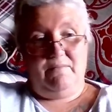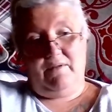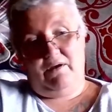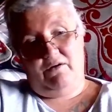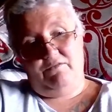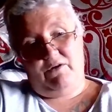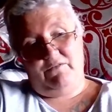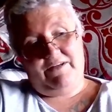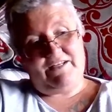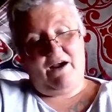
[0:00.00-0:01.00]
are
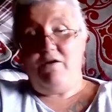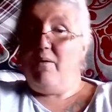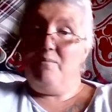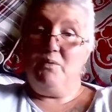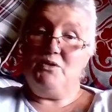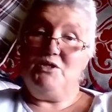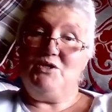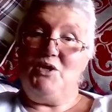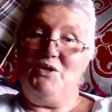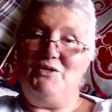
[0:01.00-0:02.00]
involving tarot and books that
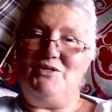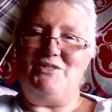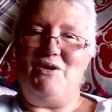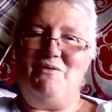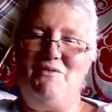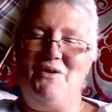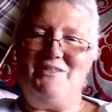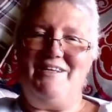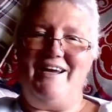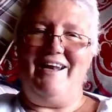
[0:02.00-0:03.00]
aren't. So we've got
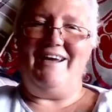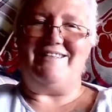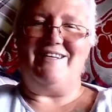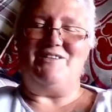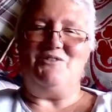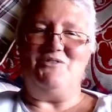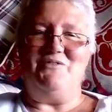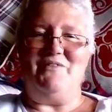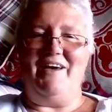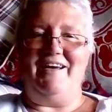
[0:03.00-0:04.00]
an eclectic sort
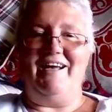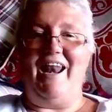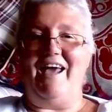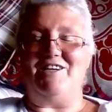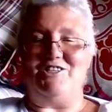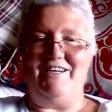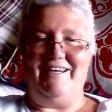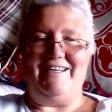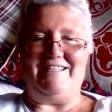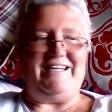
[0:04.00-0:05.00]
of collection
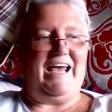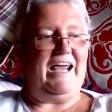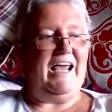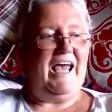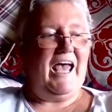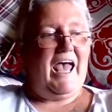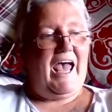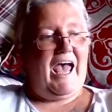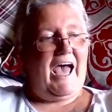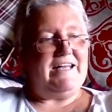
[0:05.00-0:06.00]
here today.
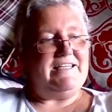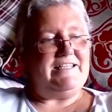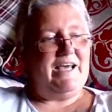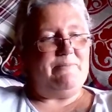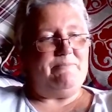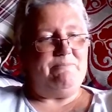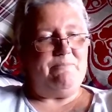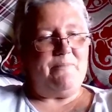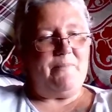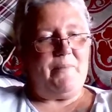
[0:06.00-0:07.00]
And
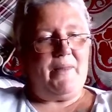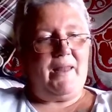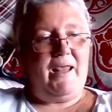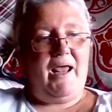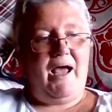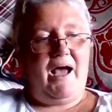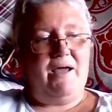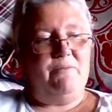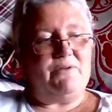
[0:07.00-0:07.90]
I will